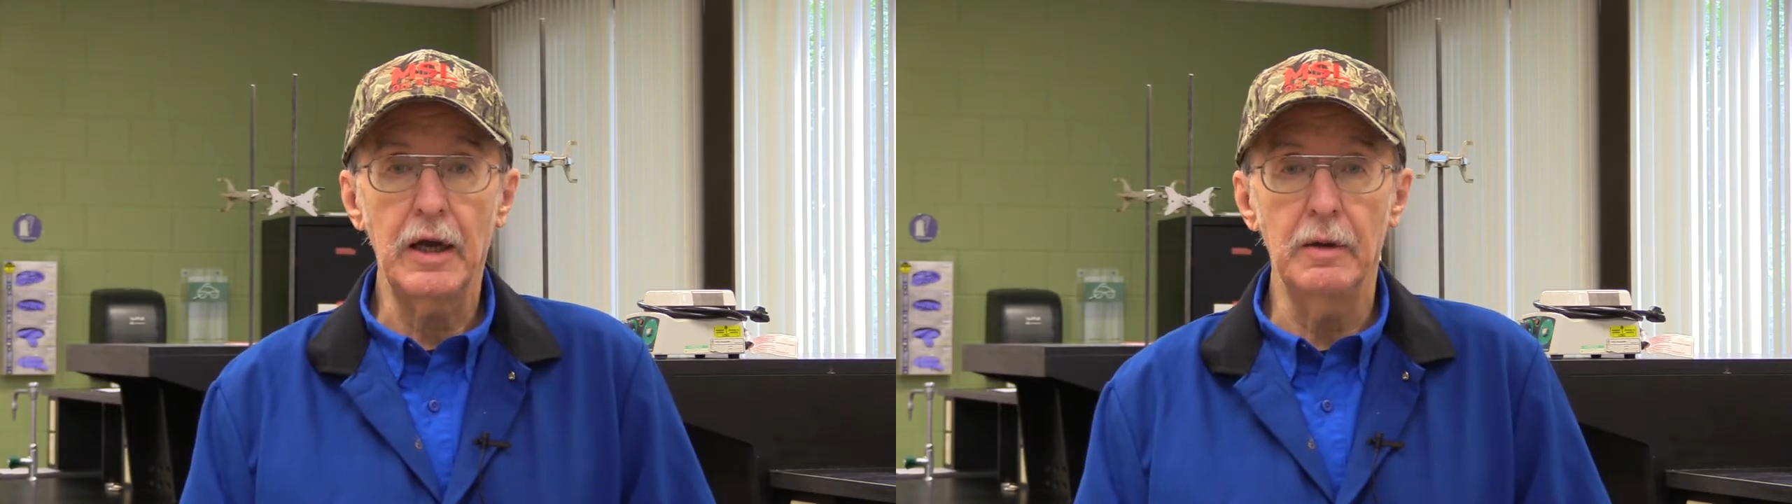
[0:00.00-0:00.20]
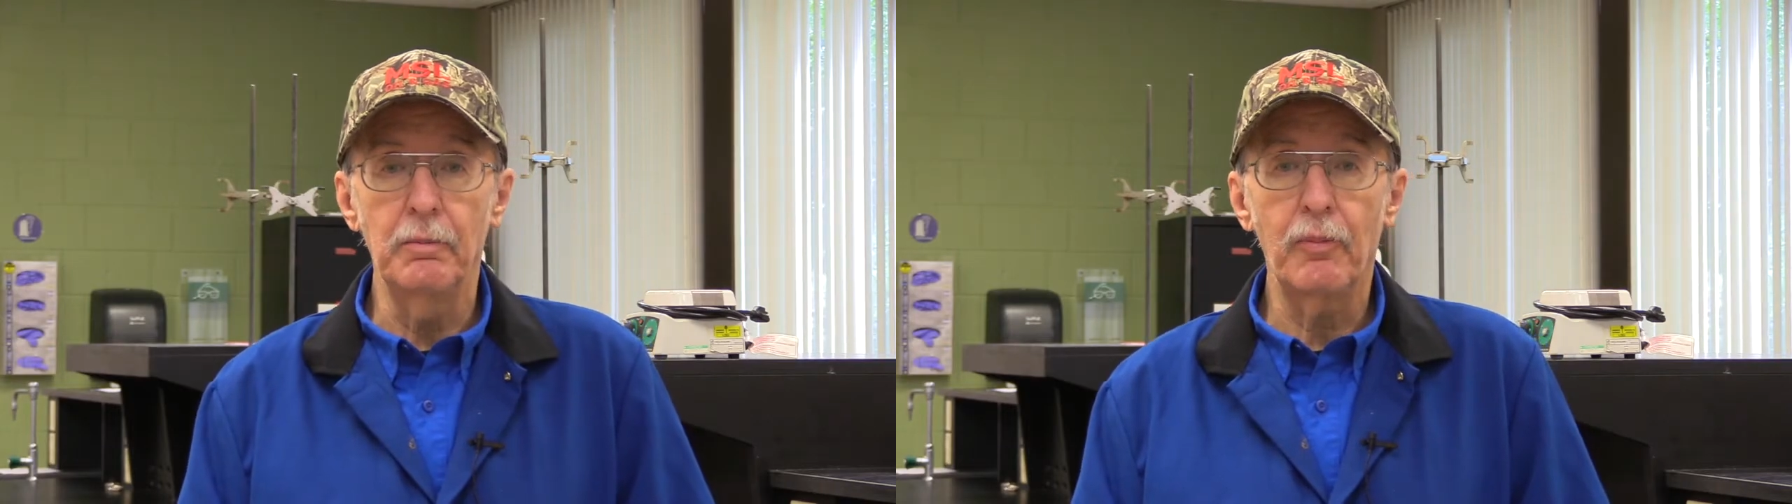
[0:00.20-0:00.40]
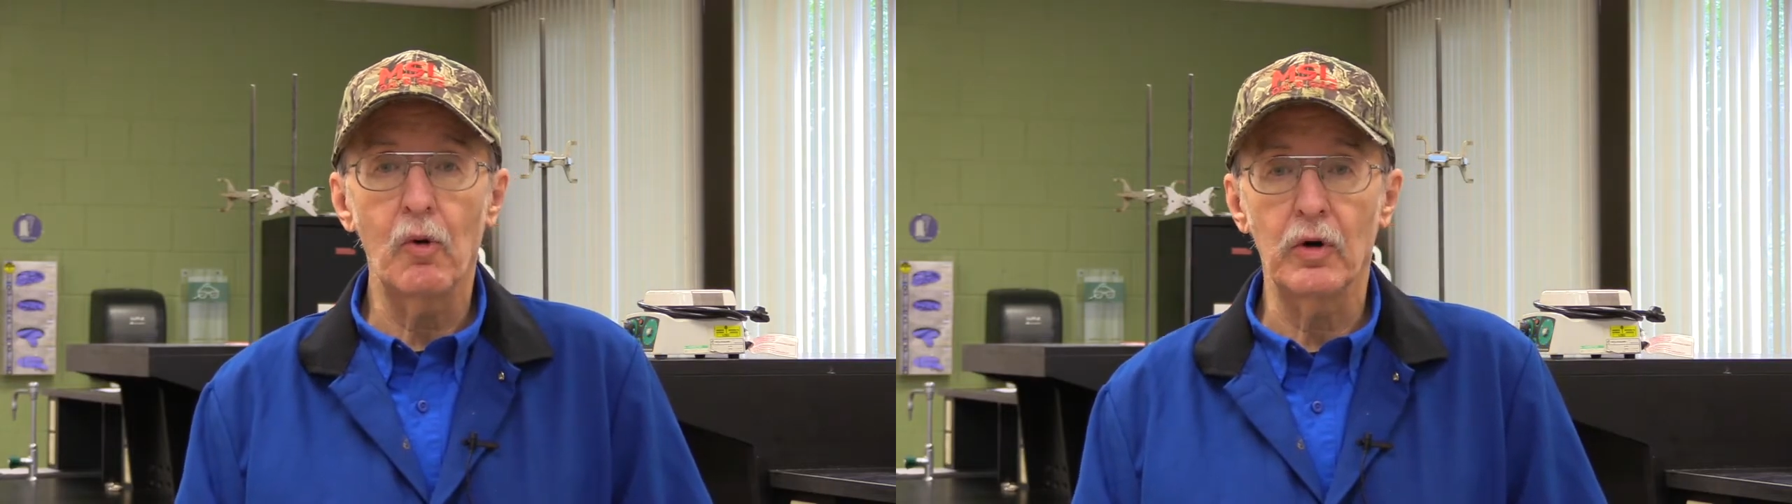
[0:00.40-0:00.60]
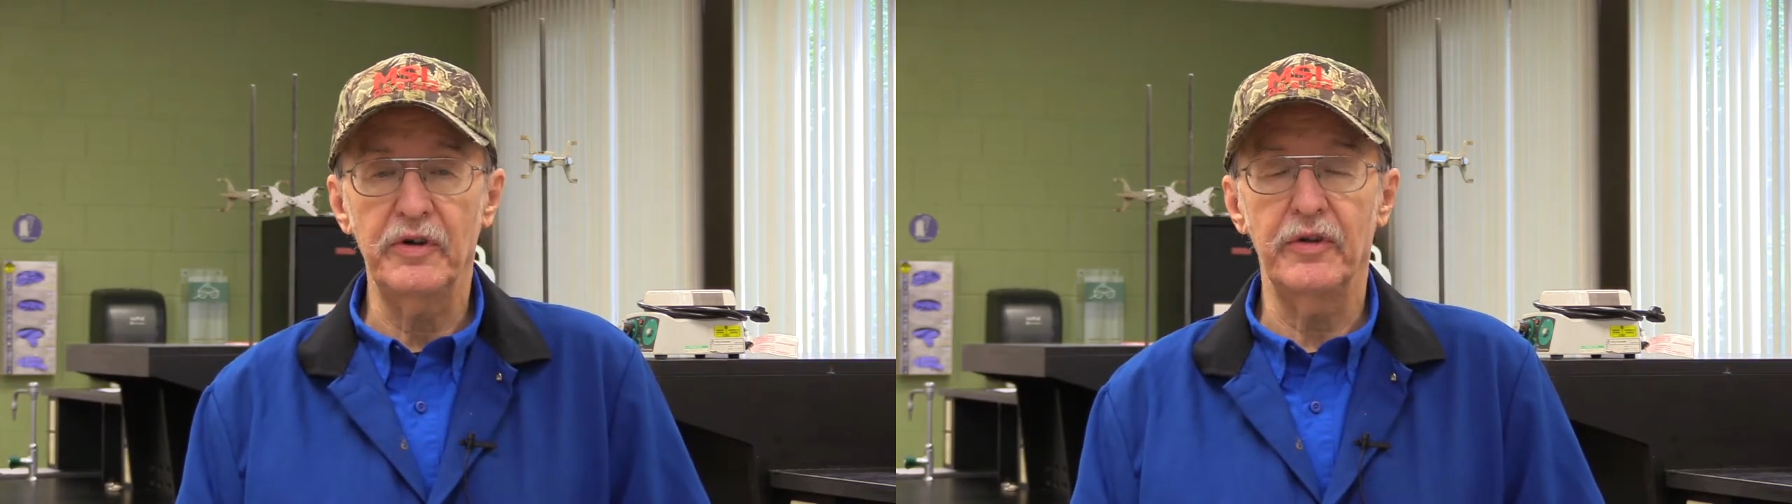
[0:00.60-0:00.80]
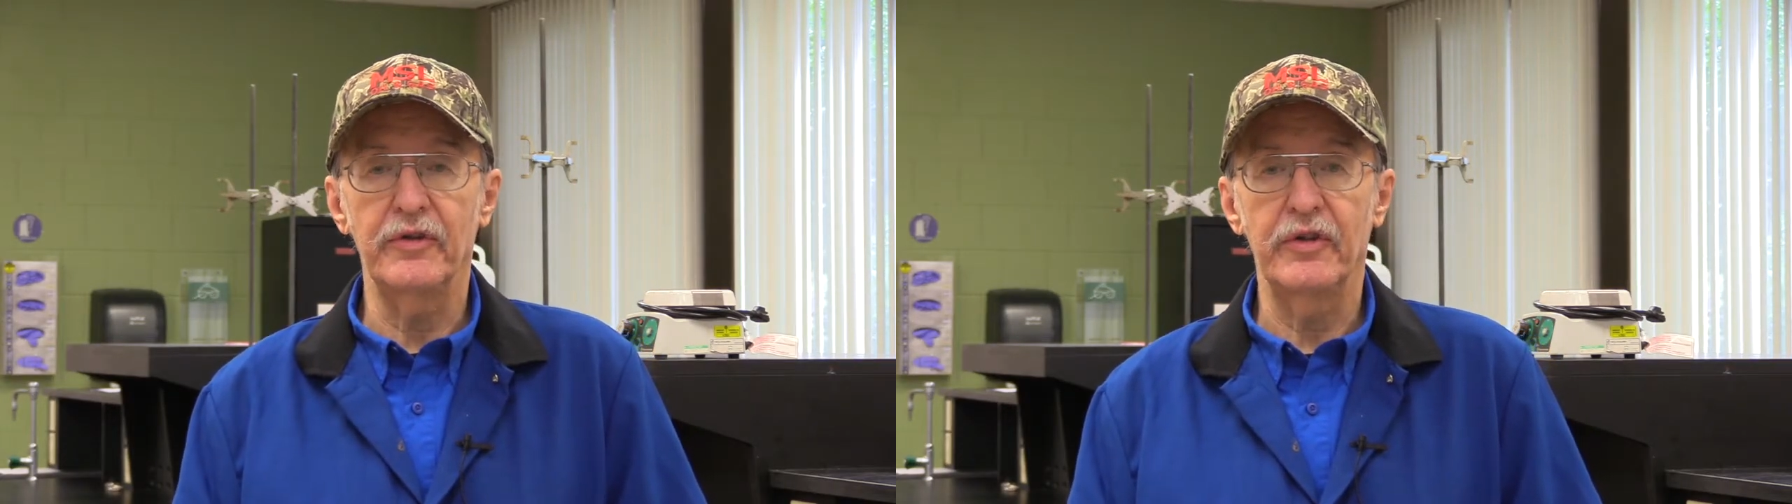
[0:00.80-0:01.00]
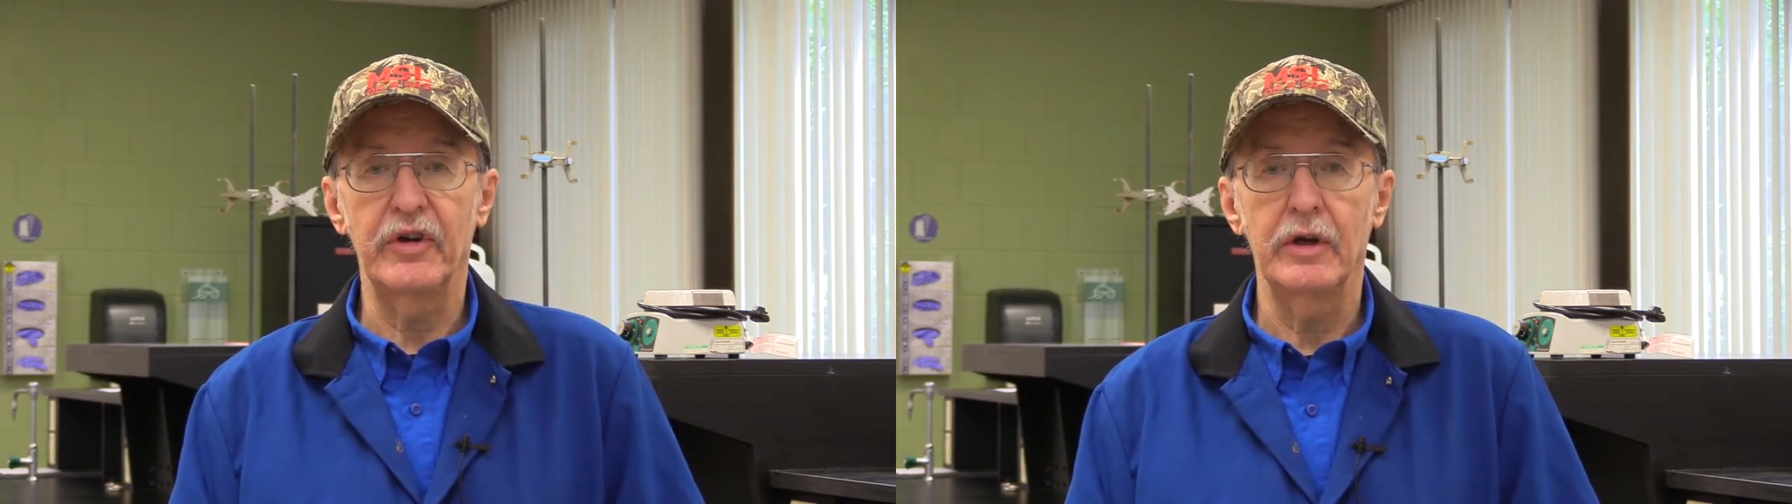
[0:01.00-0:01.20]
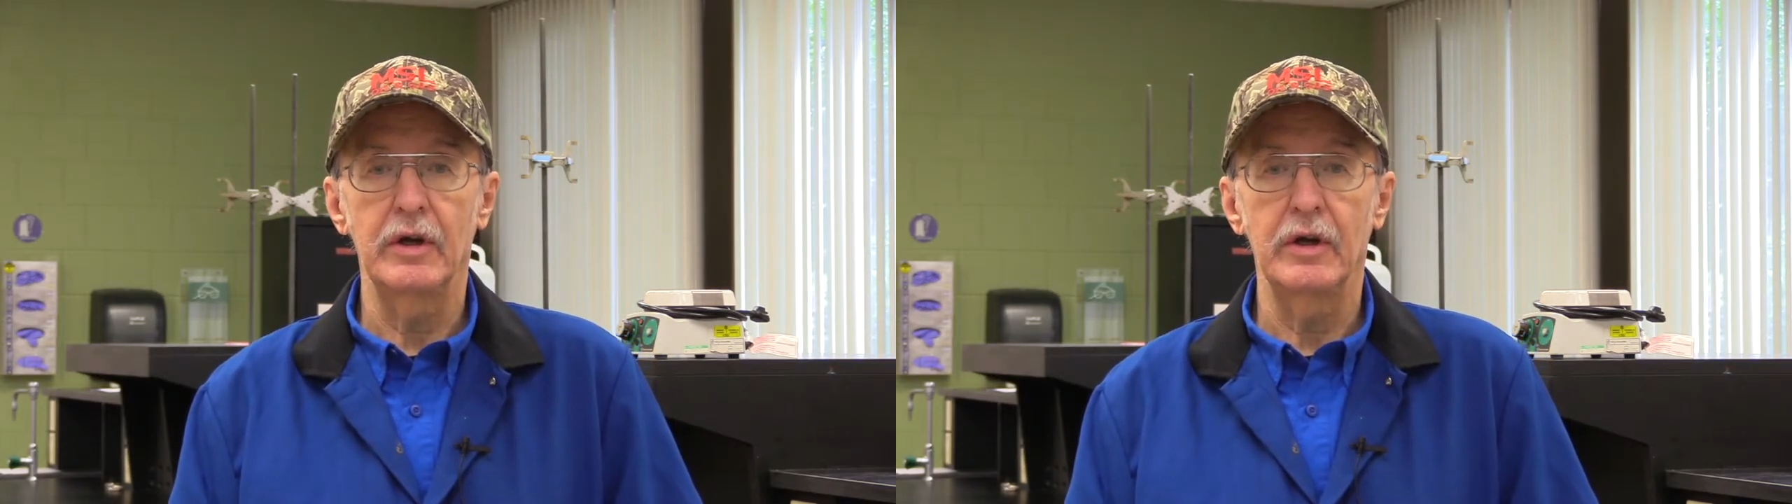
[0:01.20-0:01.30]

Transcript: important